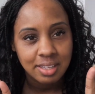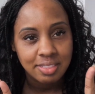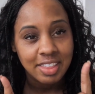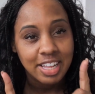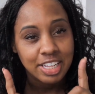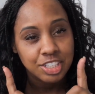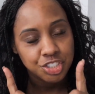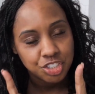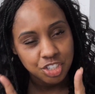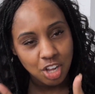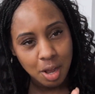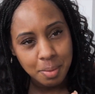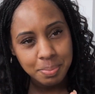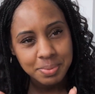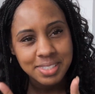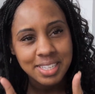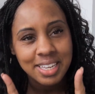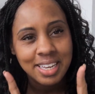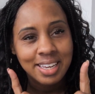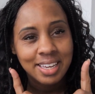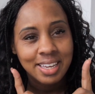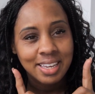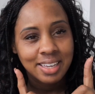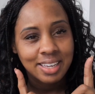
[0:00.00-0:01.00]
that stops
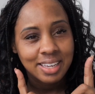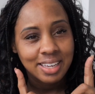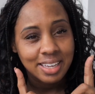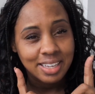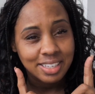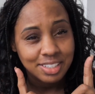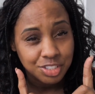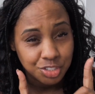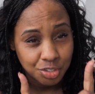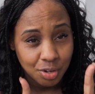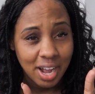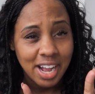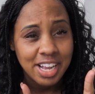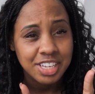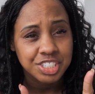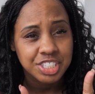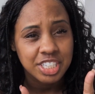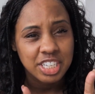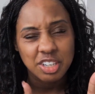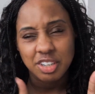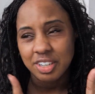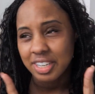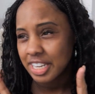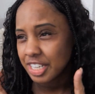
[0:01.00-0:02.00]

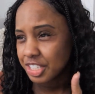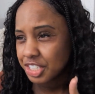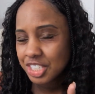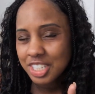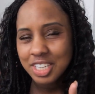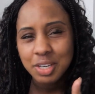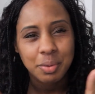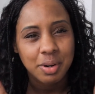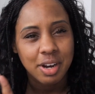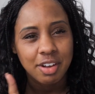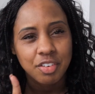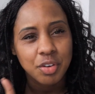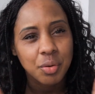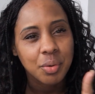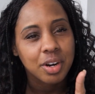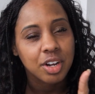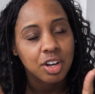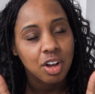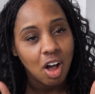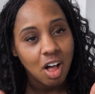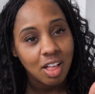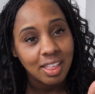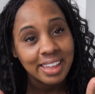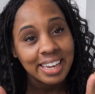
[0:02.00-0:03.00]
scratching or itching, whatever you want to
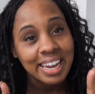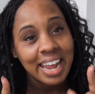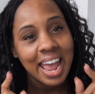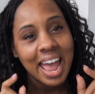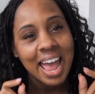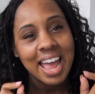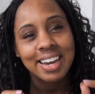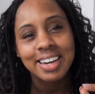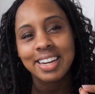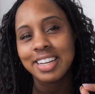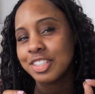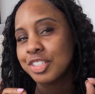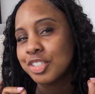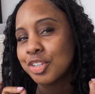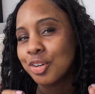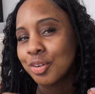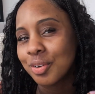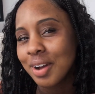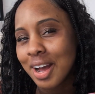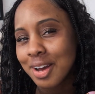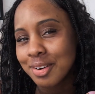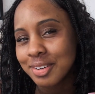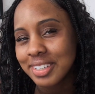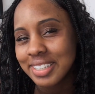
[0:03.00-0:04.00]
call it, and it's
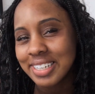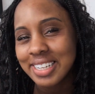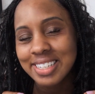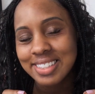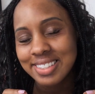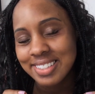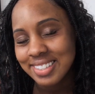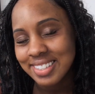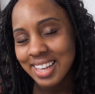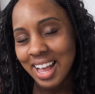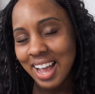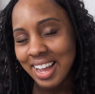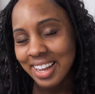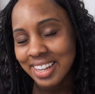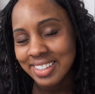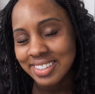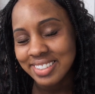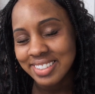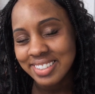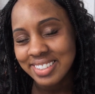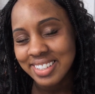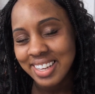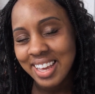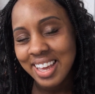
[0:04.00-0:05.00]
grounded in
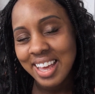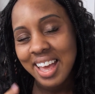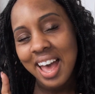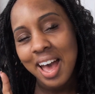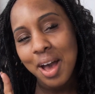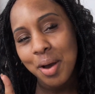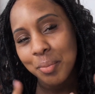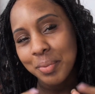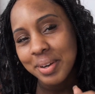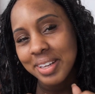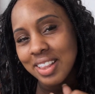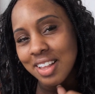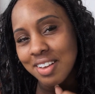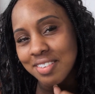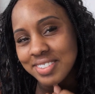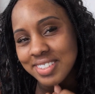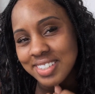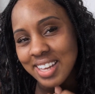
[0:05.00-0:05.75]
science, and we love